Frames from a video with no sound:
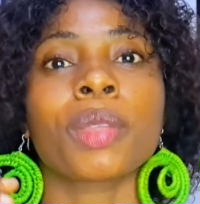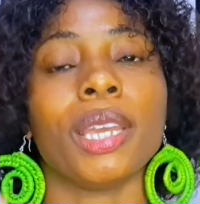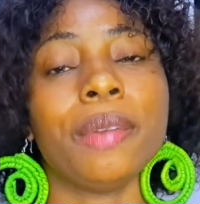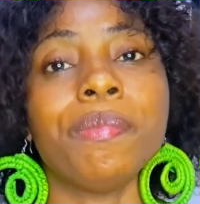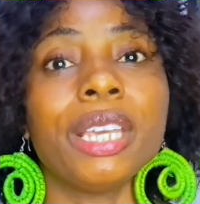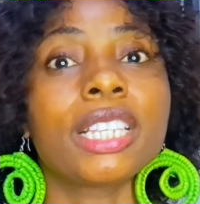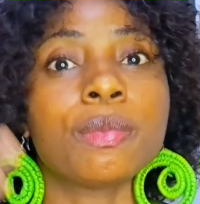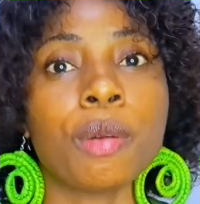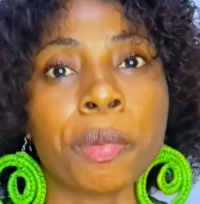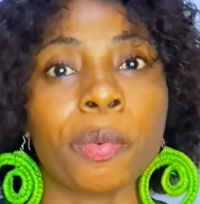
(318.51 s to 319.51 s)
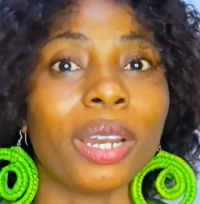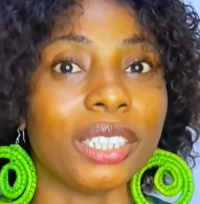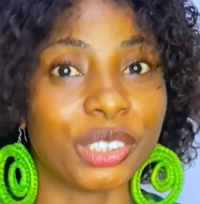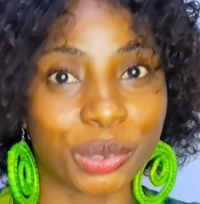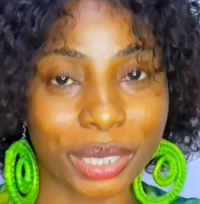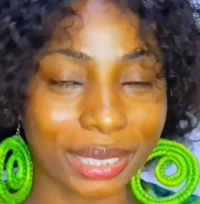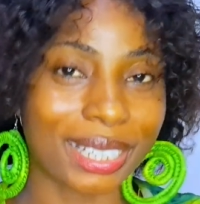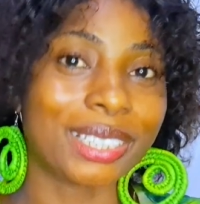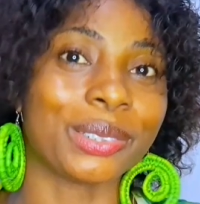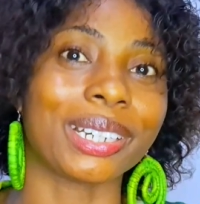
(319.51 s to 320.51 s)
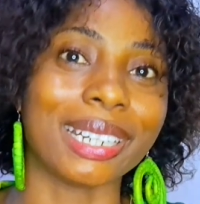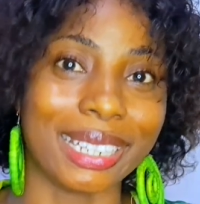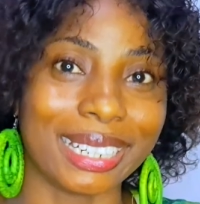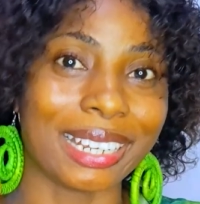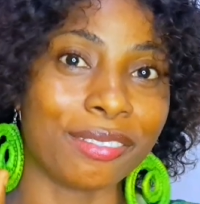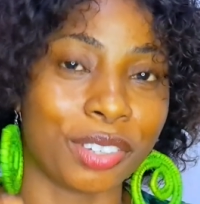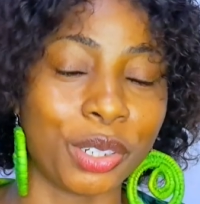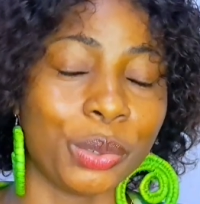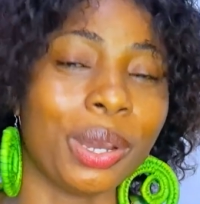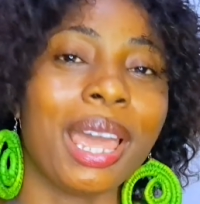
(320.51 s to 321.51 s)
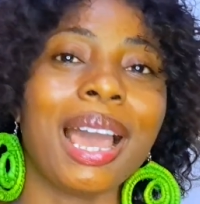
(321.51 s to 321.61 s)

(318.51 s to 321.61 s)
it means more people are interested to click that video.